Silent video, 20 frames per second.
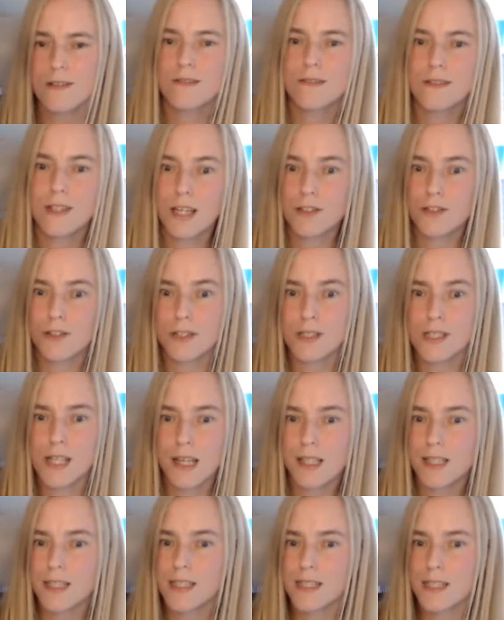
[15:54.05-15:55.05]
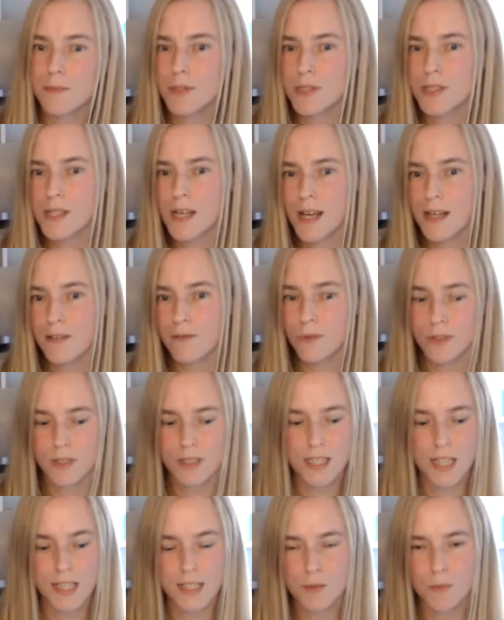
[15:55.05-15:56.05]
Then you can take a deeper dive with the
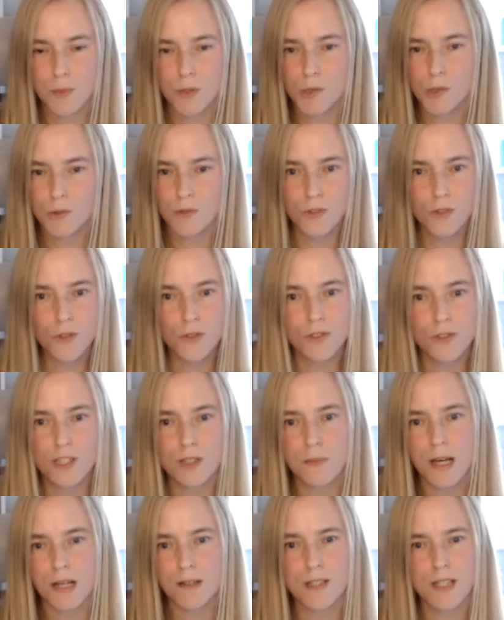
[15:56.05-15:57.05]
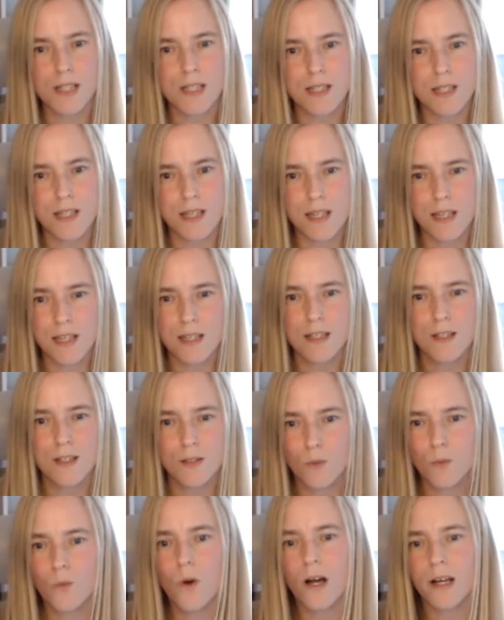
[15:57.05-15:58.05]
data points we've talked about to see,
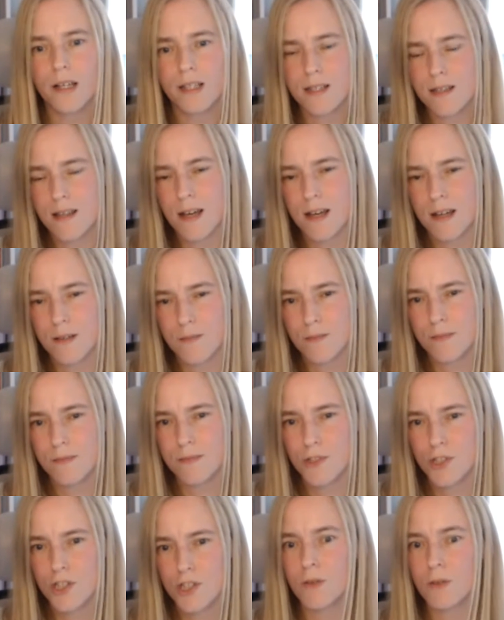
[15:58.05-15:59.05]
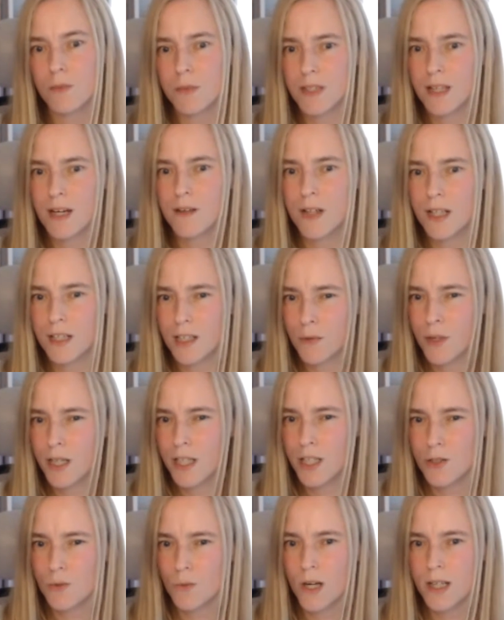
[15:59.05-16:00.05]
why is that showing me that
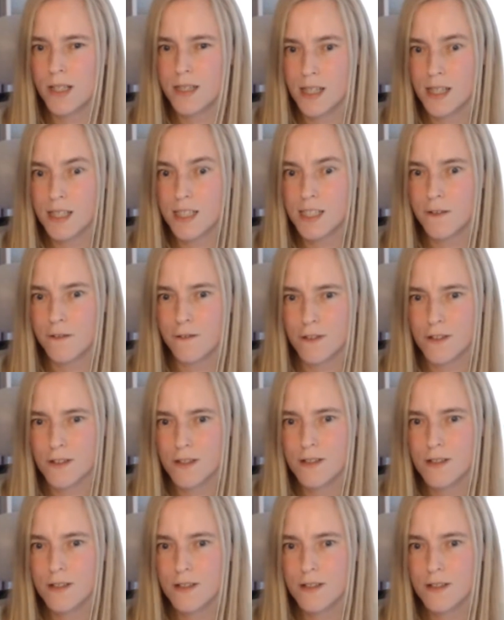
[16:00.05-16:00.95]
valuation? Why is that different?